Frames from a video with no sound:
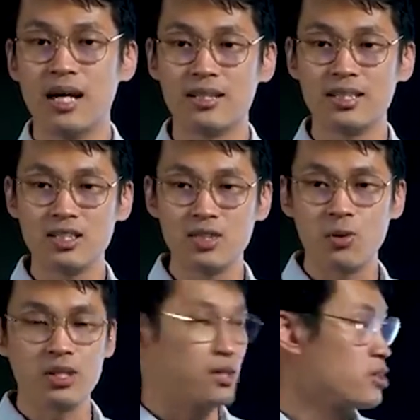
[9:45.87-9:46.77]
And this is
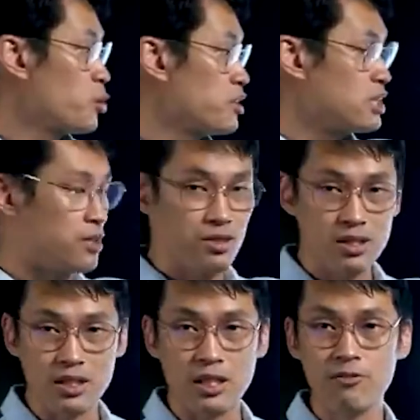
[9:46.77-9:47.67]
only until
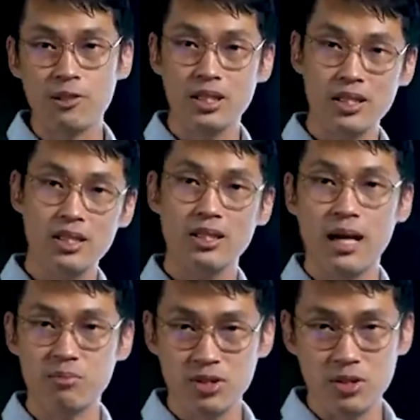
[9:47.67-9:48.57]
2017. If you take in
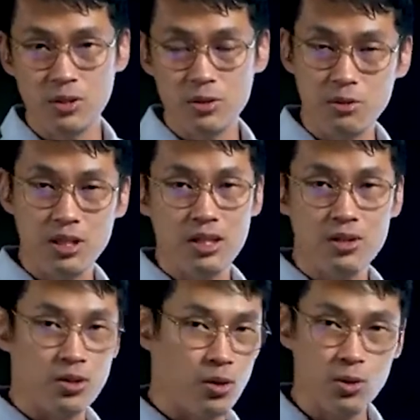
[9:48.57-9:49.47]
MCO, you take
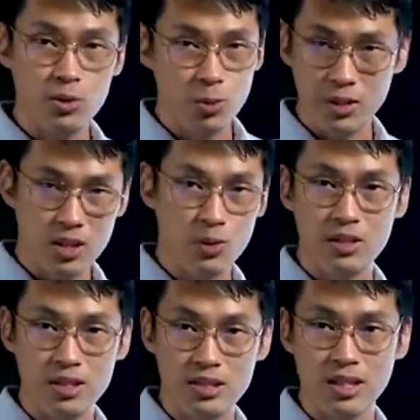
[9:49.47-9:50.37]
in your whole
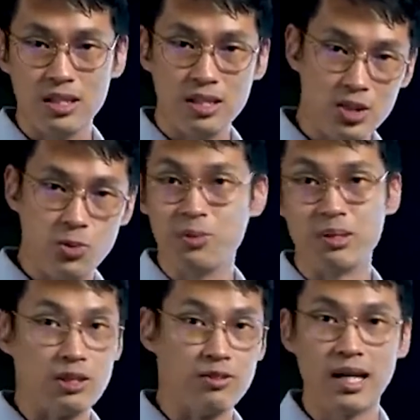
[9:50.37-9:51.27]
2020 insight, this will
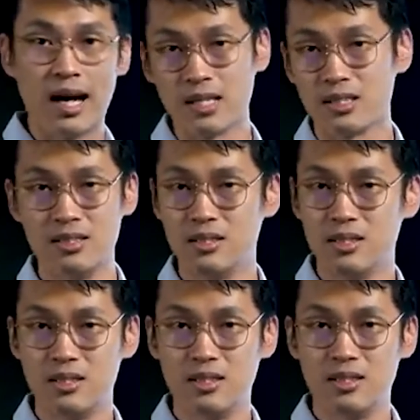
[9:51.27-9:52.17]
be even higher.
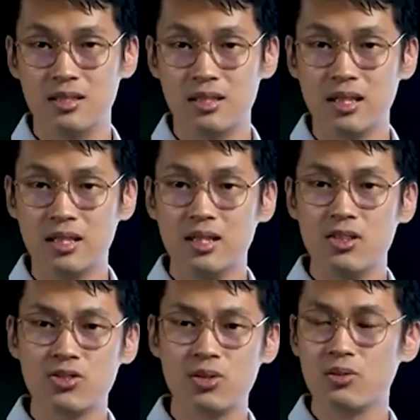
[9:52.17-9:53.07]
Right.
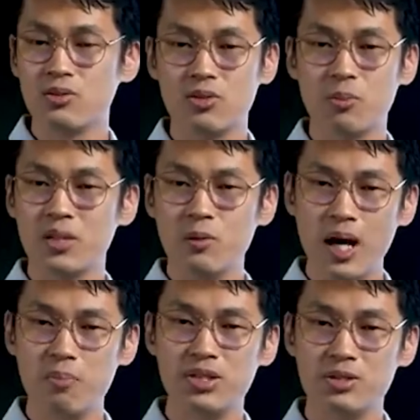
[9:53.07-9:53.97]
So no matter
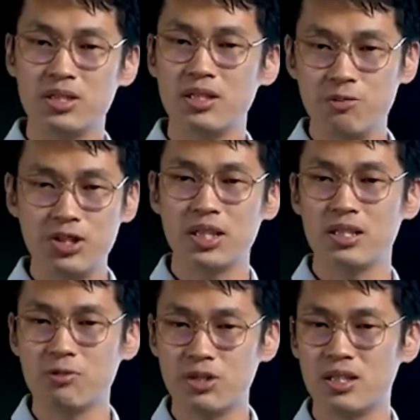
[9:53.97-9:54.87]
what happens, you see the rich
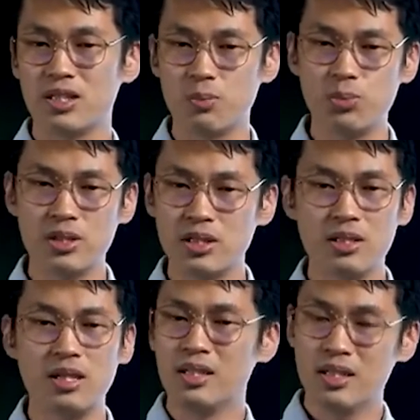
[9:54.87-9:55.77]
getting richer, the
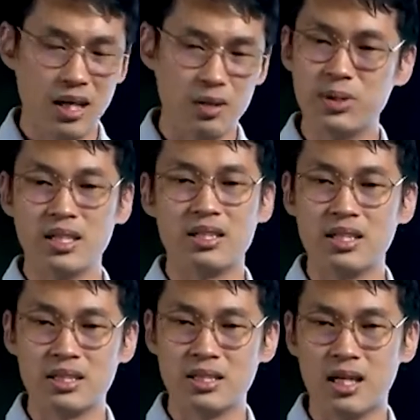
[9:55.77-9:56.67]
poor being in
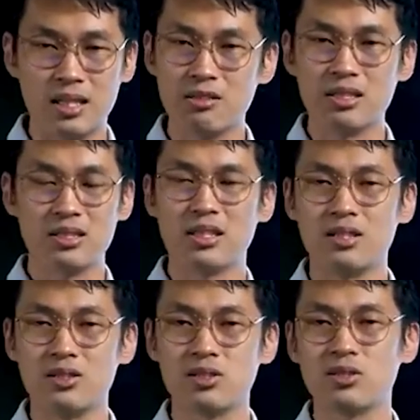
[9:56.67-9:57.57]
their current
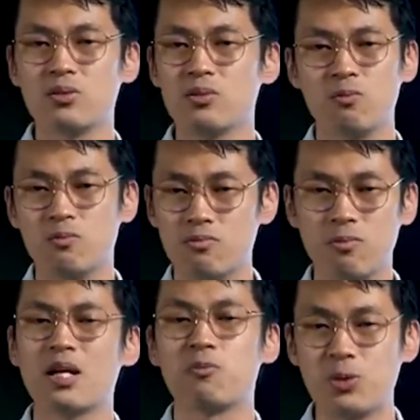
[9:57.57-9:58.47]
state. So
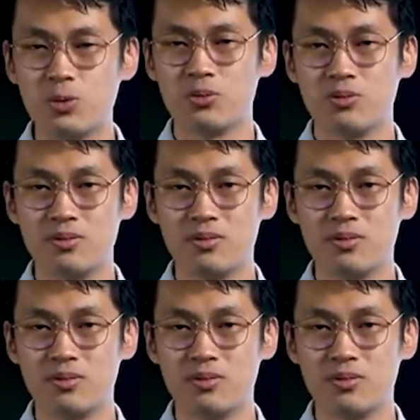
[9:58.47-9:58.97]
what can we do?